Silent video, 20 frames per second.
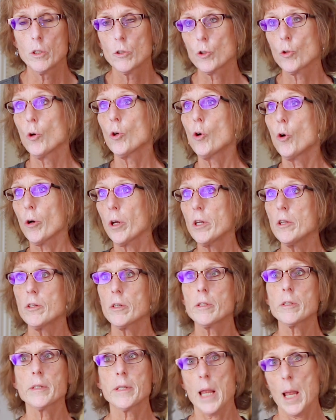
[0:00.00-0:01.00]
So according
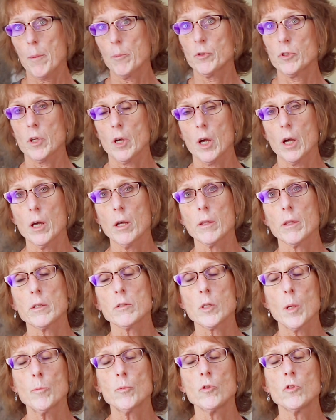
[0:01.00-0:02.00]
to SAMHSA, the
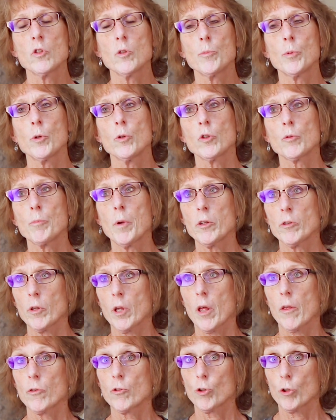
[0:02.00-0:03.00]
Substance Abuse Mental
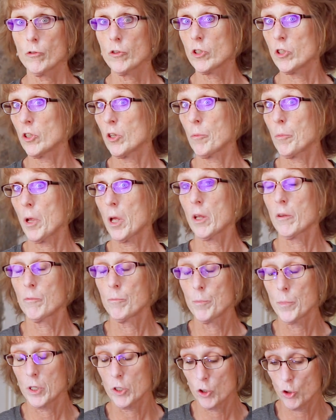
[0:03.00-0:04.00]
Health Services
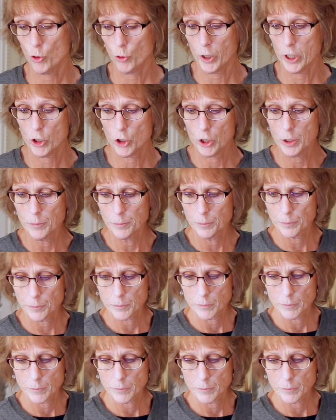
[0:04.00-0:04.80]
Administration,